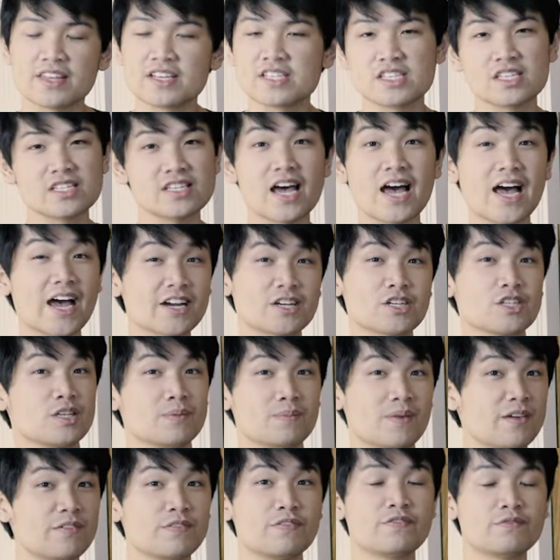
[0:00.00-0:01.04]
This is actually
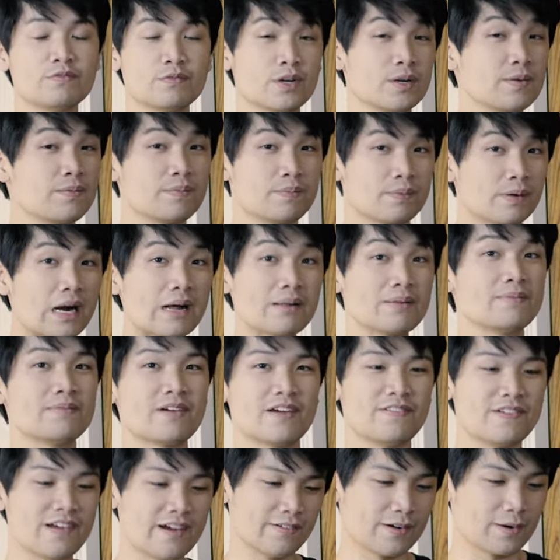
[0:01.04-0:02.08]
my one of probably
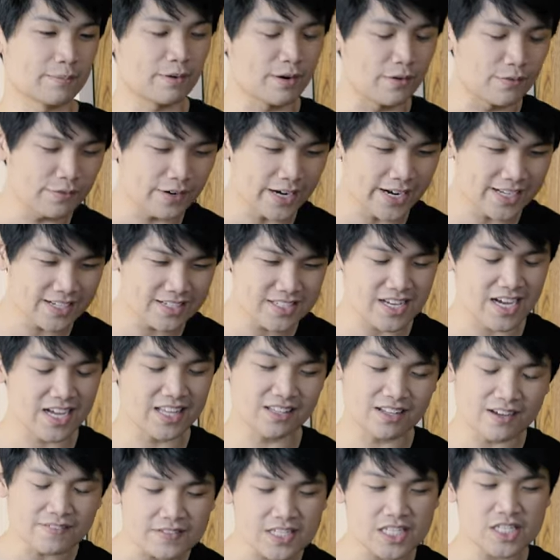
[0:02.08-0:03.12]
my favorite profiles. I
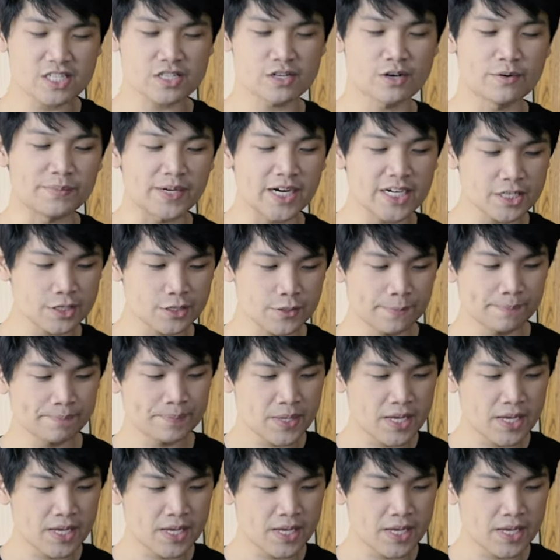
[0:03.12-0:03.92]
love this so much.